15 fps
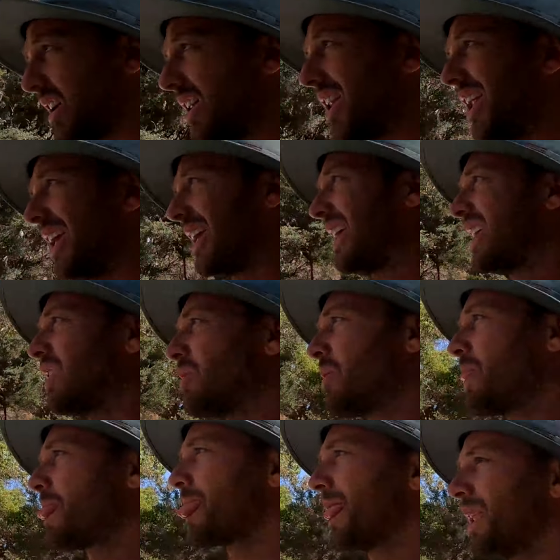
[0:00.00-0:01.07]

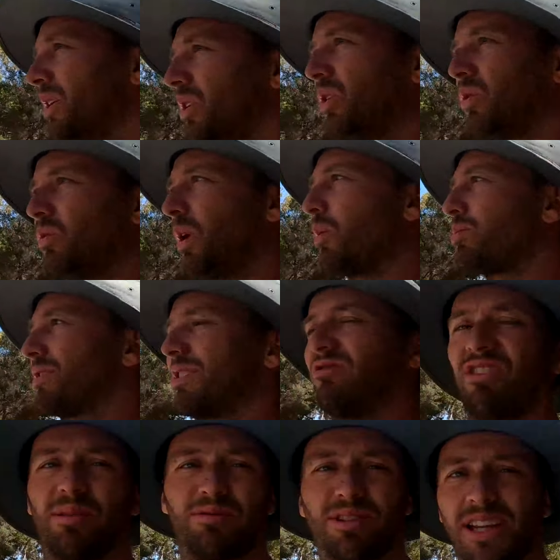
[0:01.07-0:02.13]
clean, well
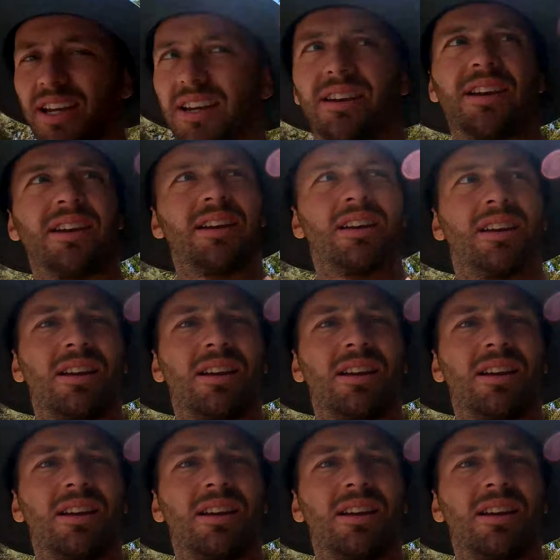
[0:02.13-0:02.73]
represented.